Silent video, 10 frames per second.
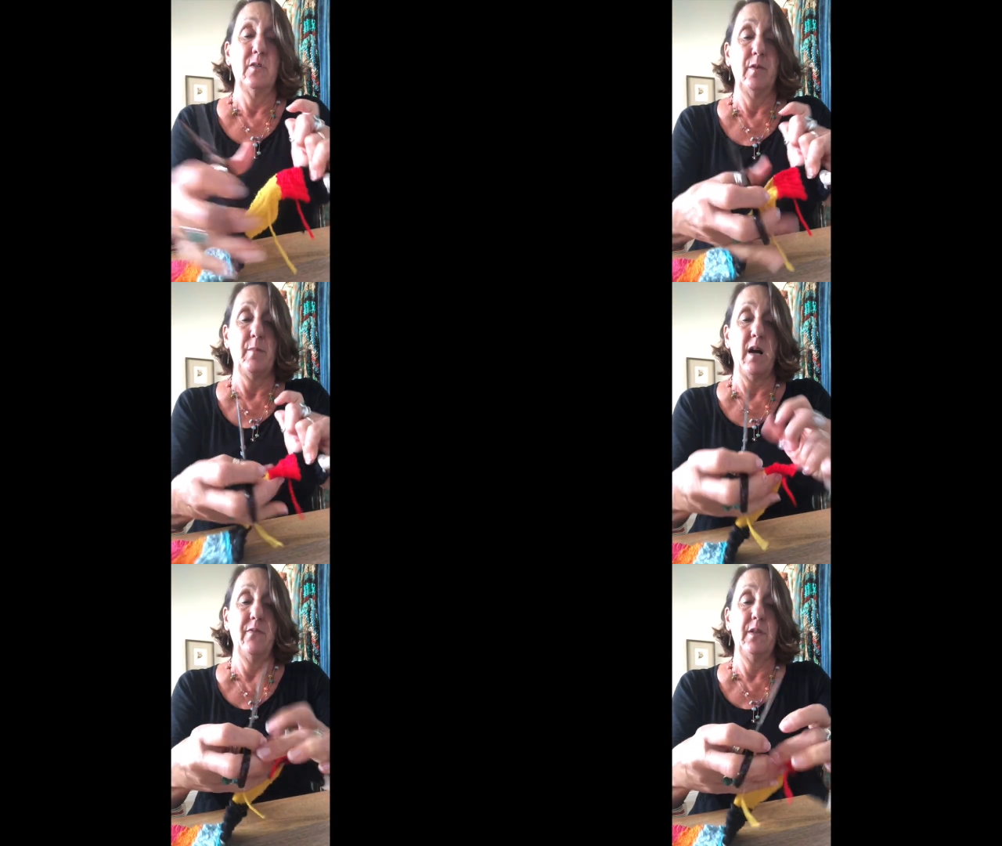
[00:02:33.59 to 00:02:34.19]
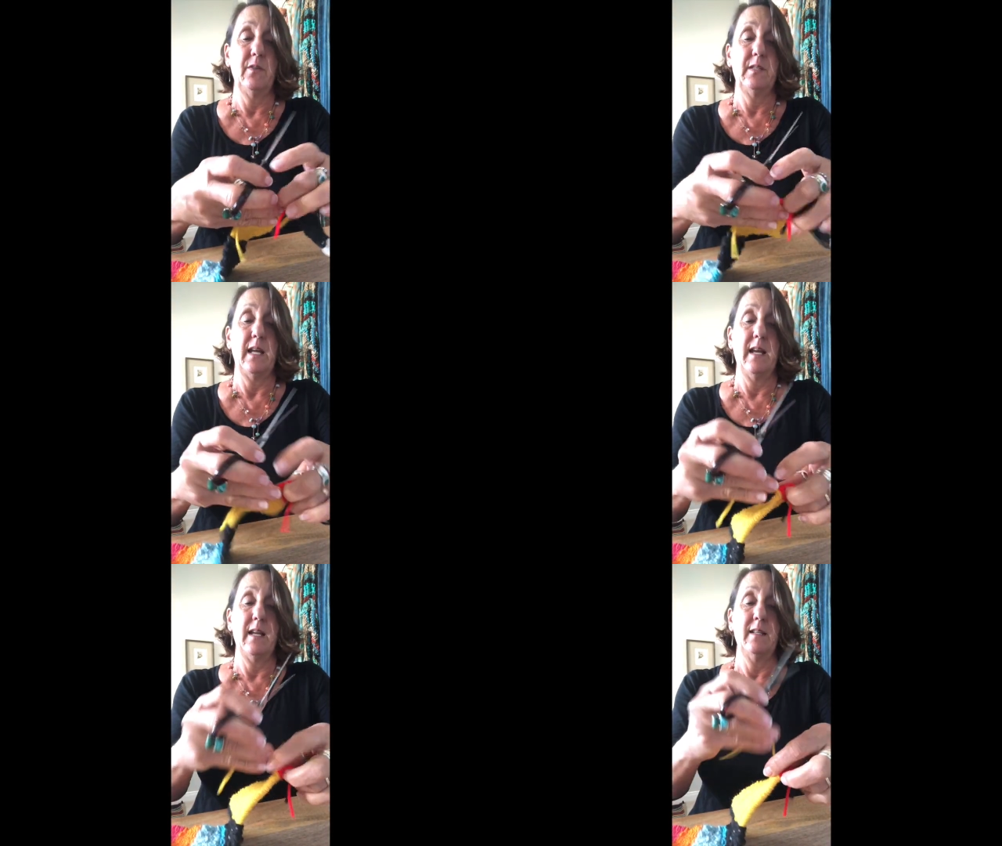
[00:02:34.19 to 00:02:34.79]
Trim off those
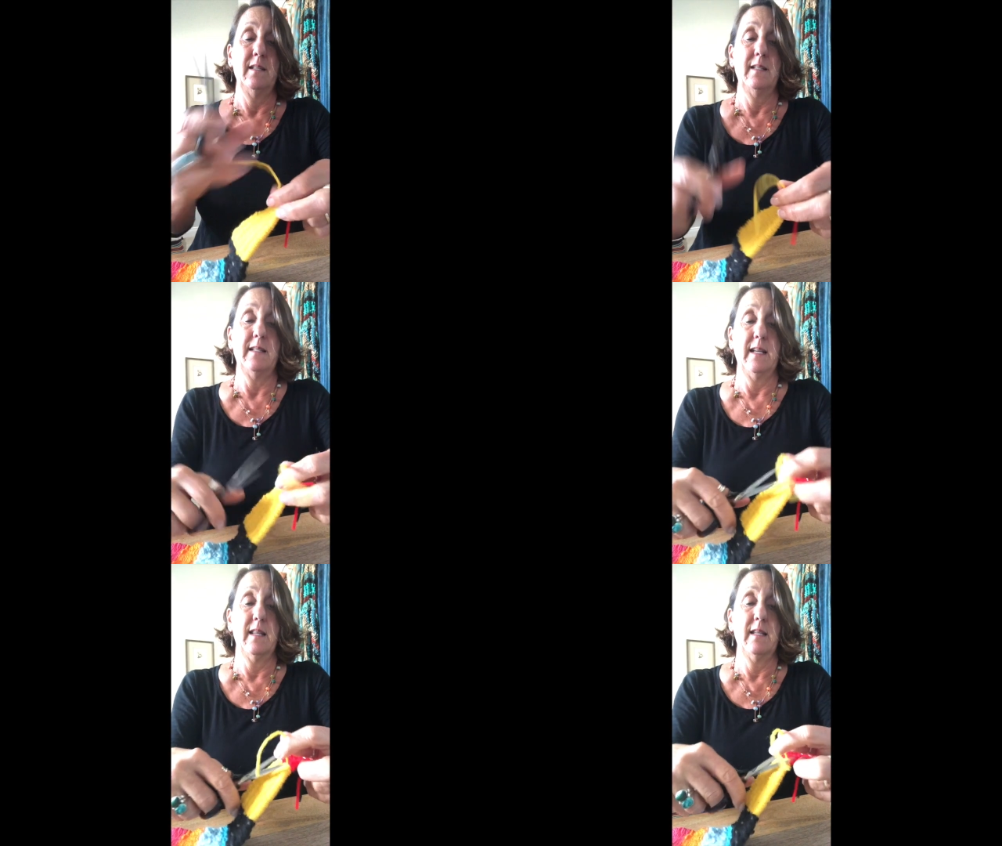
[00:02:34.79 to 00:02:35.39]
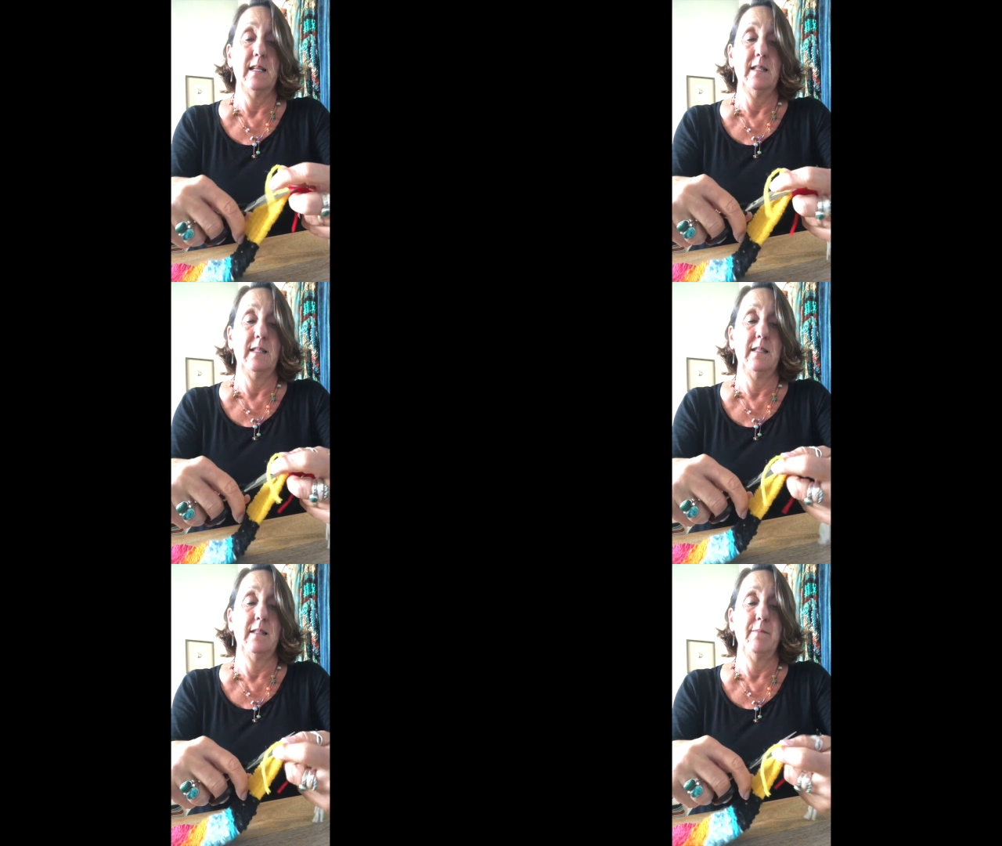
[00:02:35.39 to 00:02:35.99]
ends like
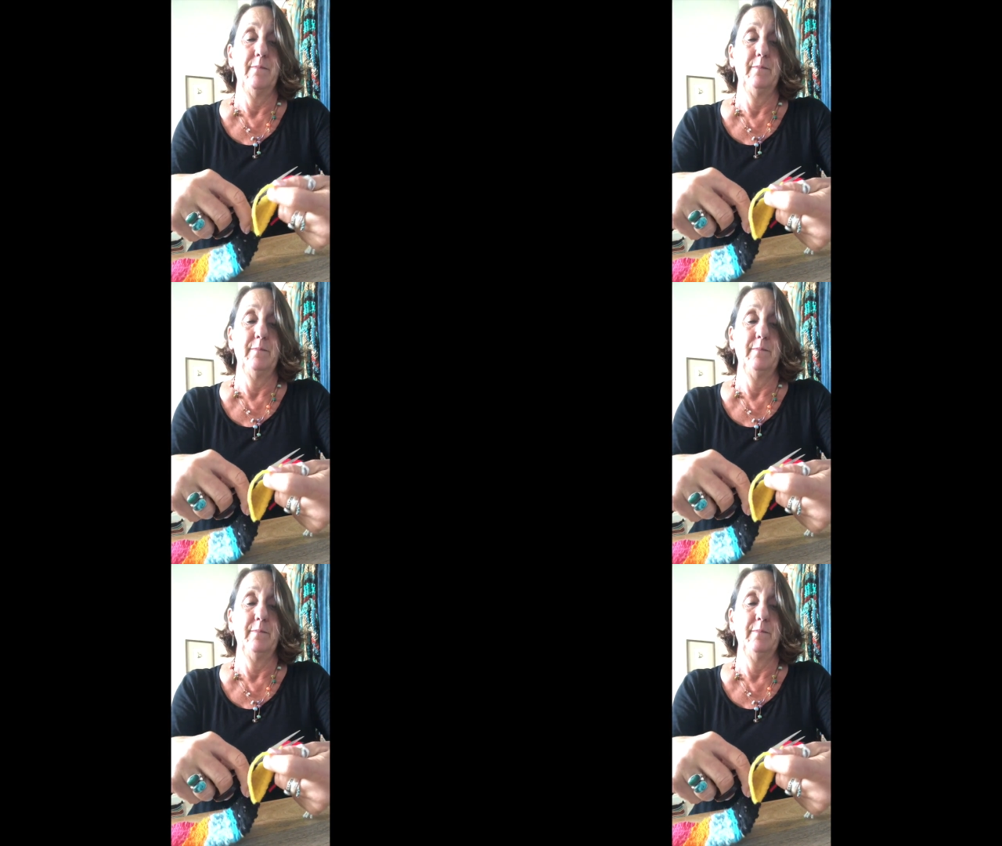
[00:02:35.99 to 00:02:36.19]
this.